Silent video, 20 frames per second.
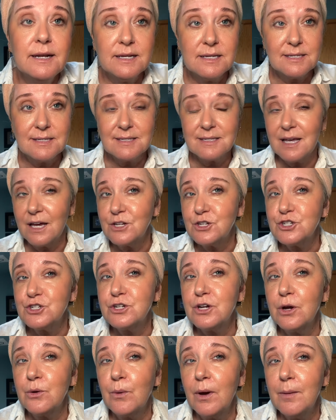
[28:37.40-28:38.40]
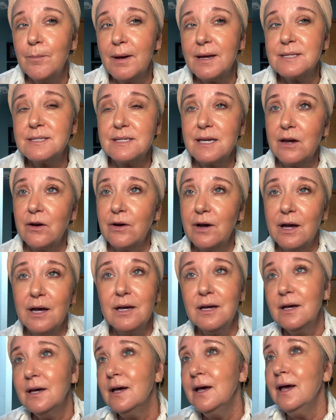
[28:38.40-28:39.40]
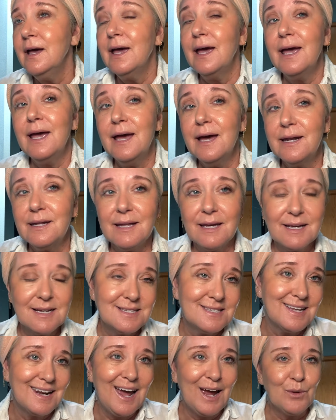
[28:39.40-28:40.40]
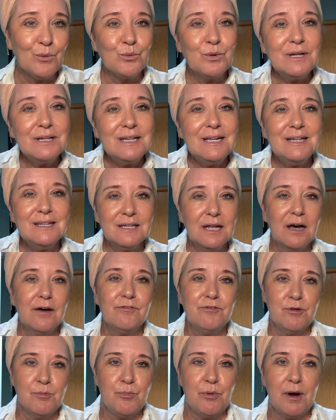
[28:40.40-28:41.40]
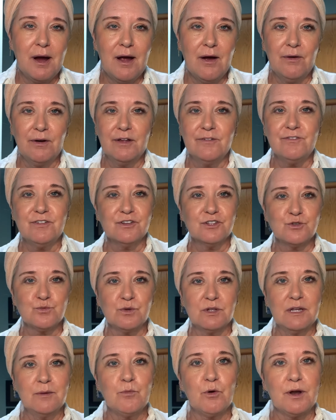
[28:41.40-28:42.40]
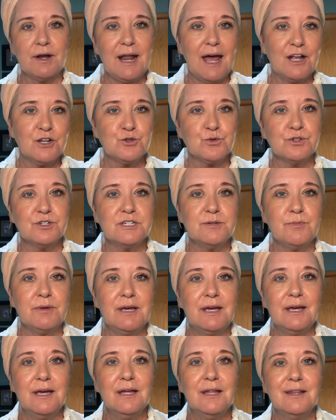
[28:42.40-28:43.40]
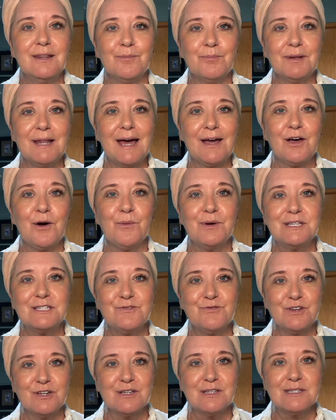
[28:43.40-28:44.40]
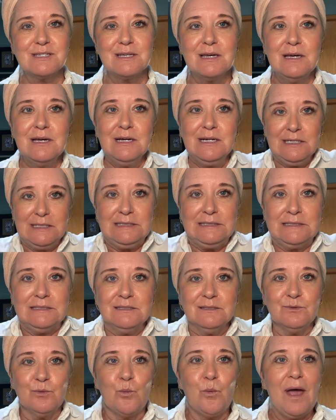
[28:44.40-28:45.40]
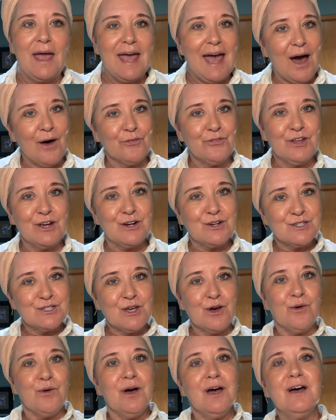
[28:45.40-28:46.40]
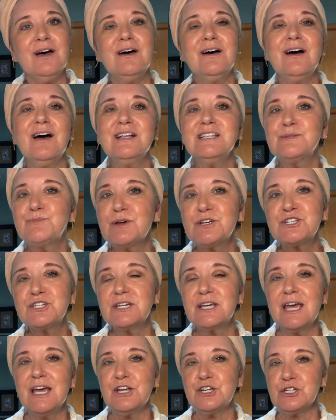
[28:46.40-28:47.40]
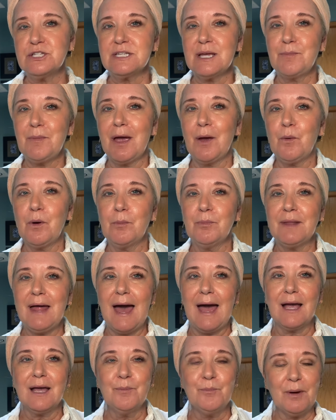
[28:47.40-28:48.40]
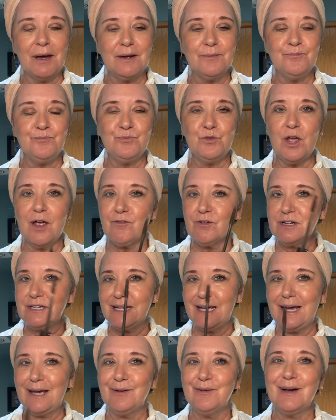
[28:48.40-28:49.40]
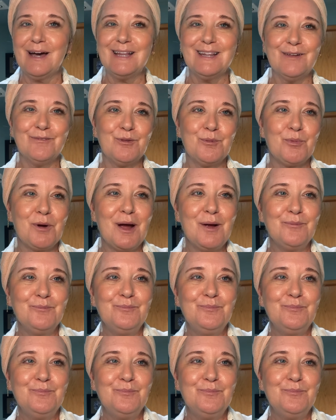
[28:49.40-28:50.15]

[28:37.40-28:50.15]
such a great mascara. And like I said, I really love the brown. It feels really more natural to me. The black always feels way out there. So on special occasions, I might wear black, but every day I love the brown.